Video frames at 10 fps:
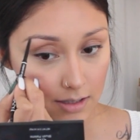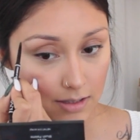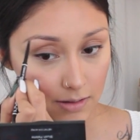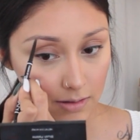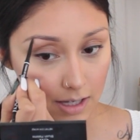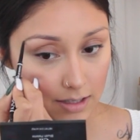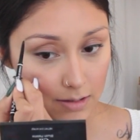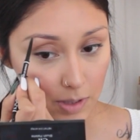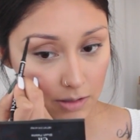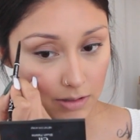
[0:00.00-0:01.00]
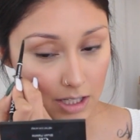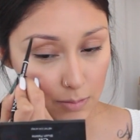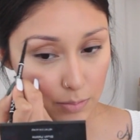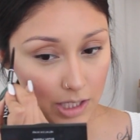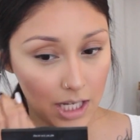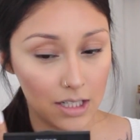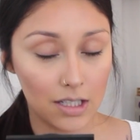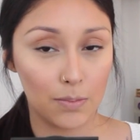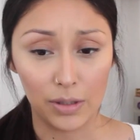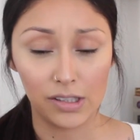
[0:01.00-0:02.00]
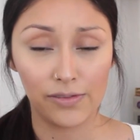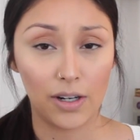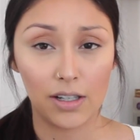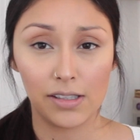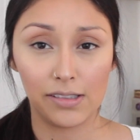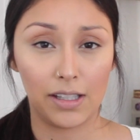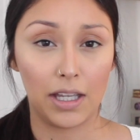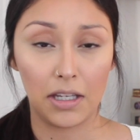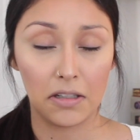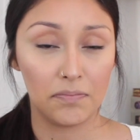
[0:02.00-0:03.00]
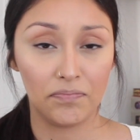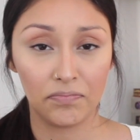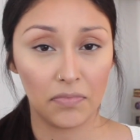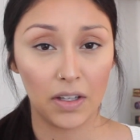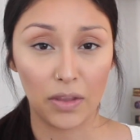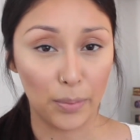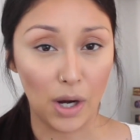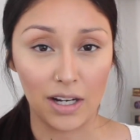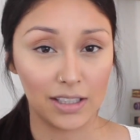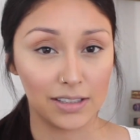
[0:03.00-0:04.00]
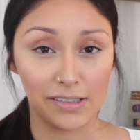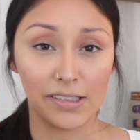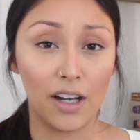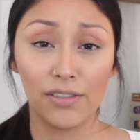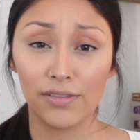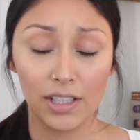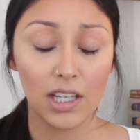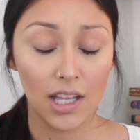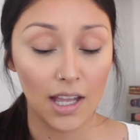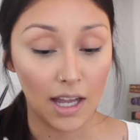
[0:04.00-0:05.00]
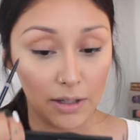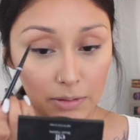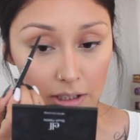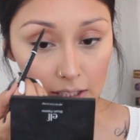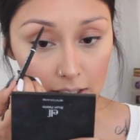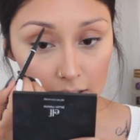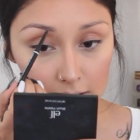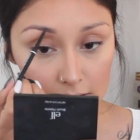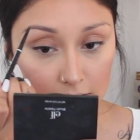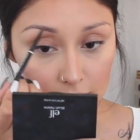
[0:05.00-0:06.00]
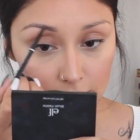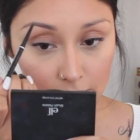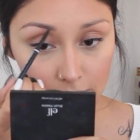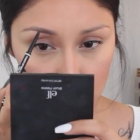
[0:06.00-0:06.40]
So that is my only complaint. But as far as like the product itself, I really like it. So